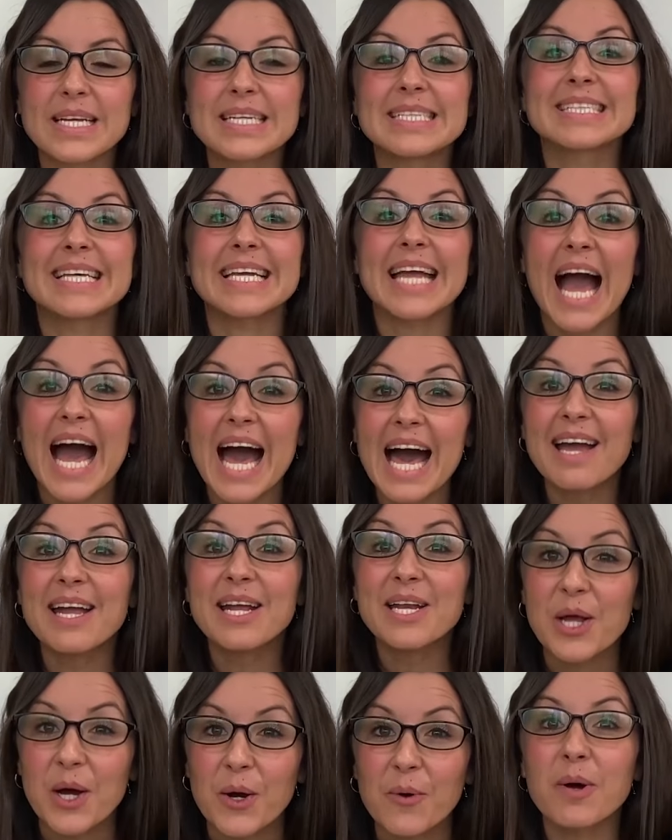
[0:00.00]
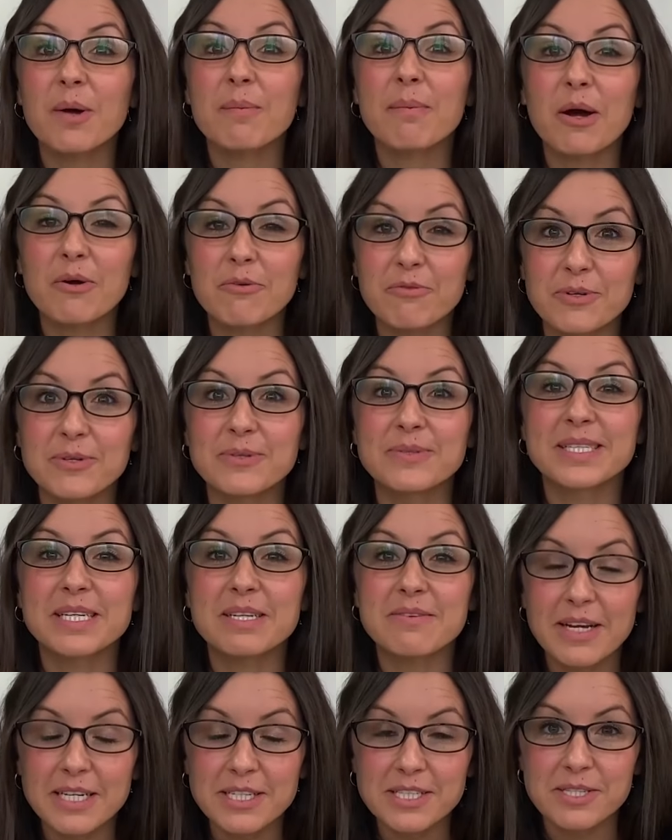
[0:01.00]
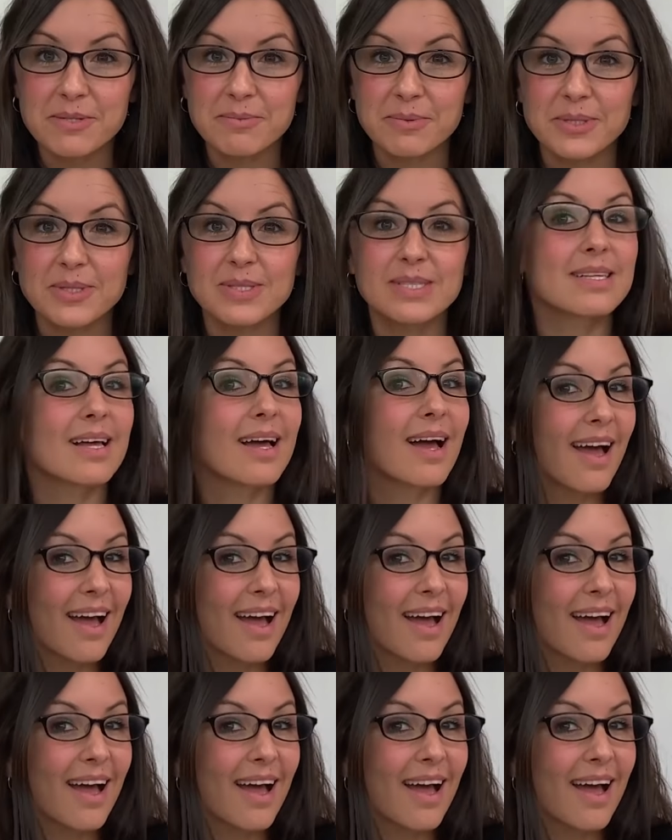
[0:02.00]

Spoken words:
Say, I know about fruits and vegetables.